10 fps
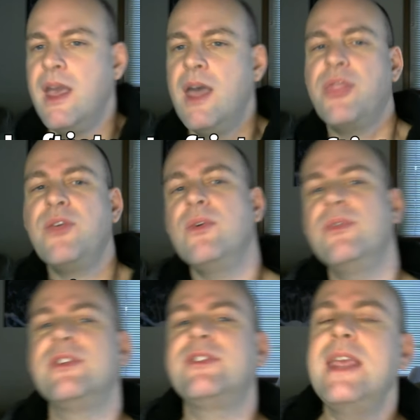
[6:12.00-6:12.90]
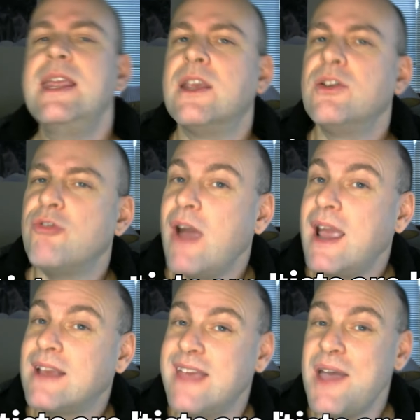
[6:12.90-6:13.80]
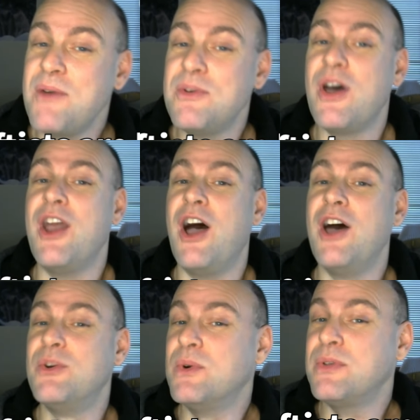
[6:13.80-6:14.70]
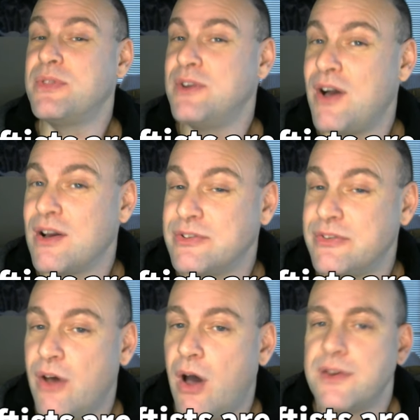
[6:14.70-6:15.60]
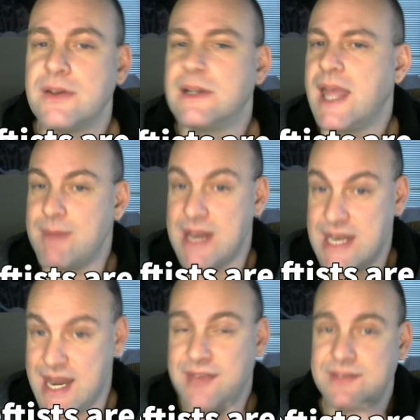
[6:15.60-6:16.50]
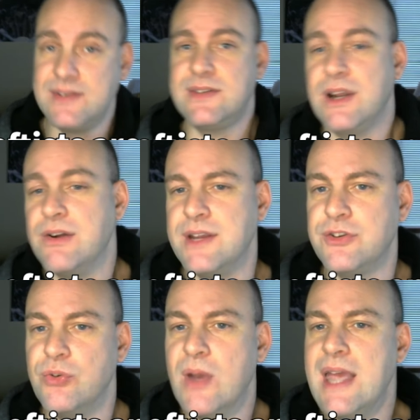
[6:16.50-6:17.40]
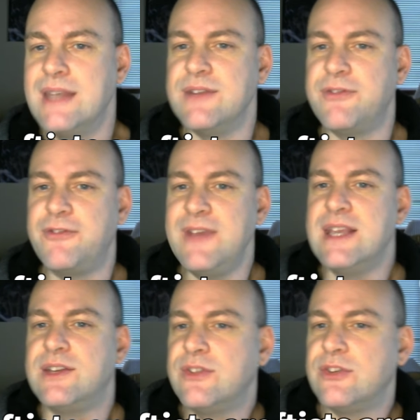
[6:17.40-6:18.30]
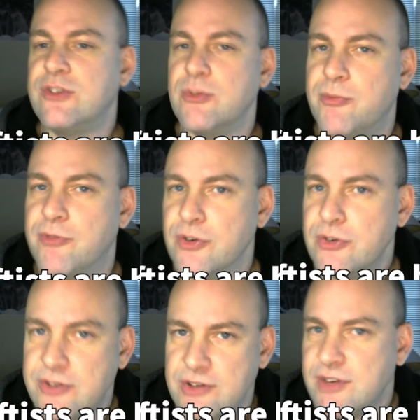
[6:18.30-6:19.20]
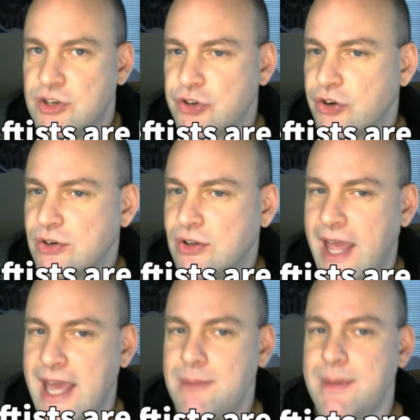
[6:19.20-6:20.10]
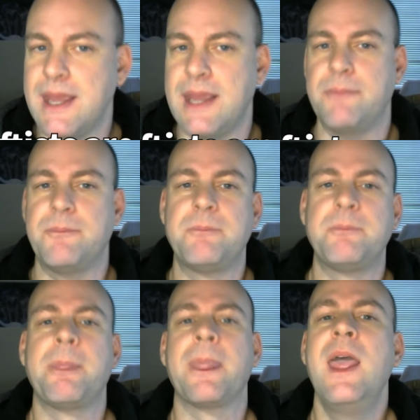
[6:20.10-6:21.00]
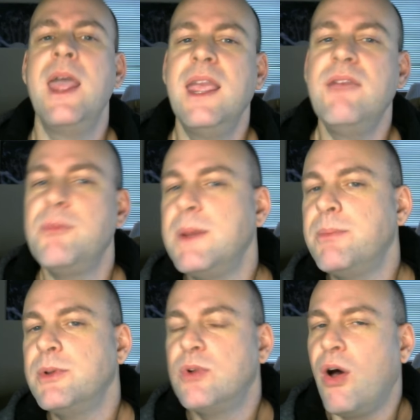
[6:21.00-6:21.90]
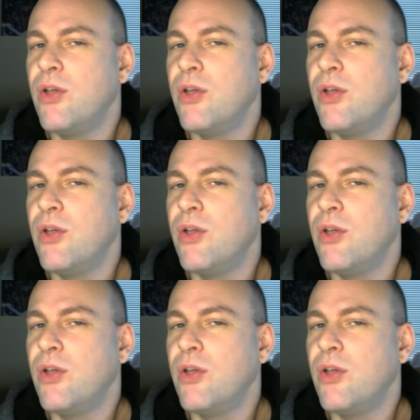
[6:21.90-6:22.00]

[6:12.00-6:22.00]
Third, the state can crack down on unorthodox thought and claim it necessary to defeat the subversive internal enemy. Even people who call